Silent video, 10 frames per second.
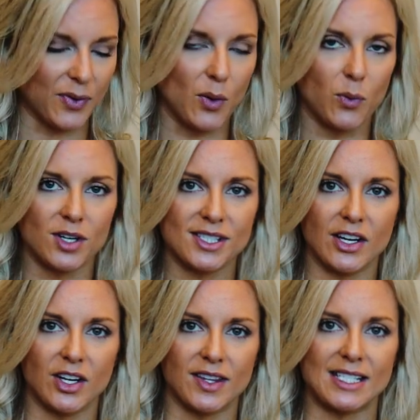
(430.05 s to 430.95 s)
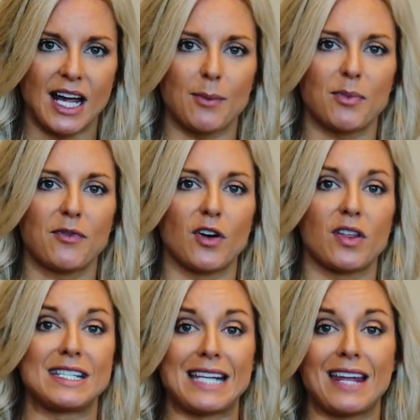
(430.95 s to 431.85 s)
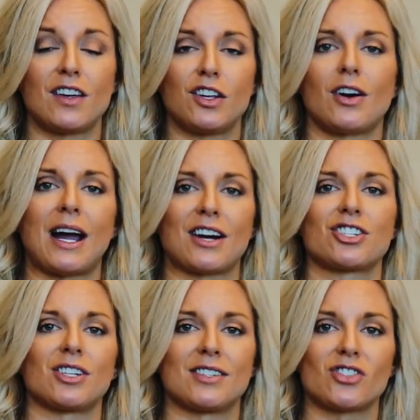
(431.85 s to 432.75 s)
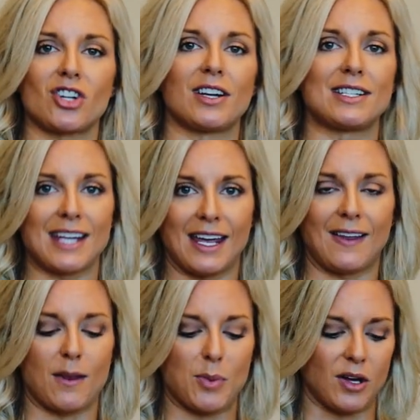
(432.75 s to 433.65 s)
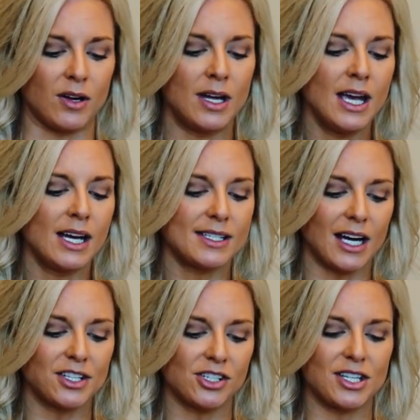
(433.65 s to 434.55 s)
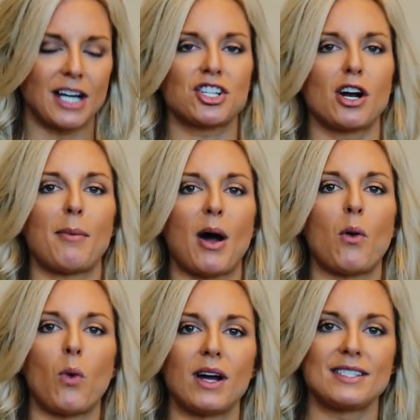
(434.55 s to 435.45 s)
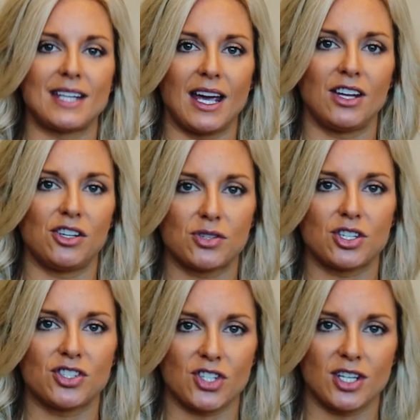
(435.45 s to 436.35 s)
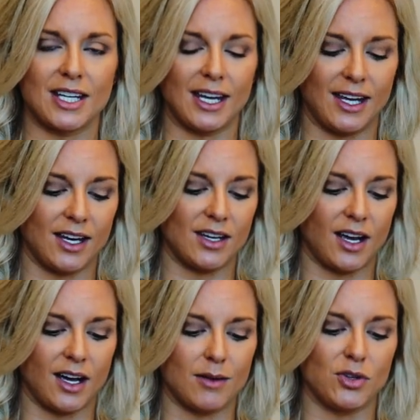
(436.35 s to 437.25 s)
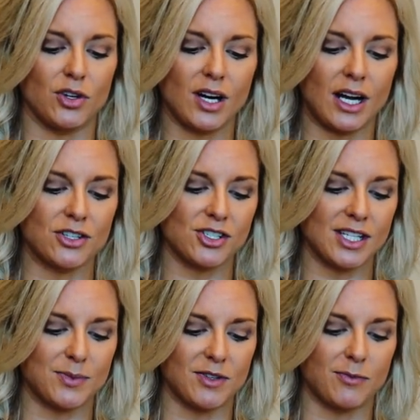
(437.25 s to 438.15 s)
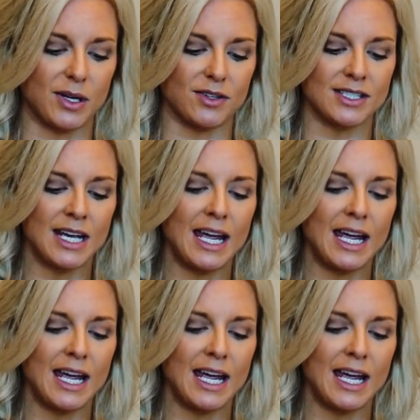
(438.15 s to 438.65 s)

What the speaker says: words here at the top for the day that you're actually starting taking the pill. Talk to your doctor about what day you should start taking your contraceptive pills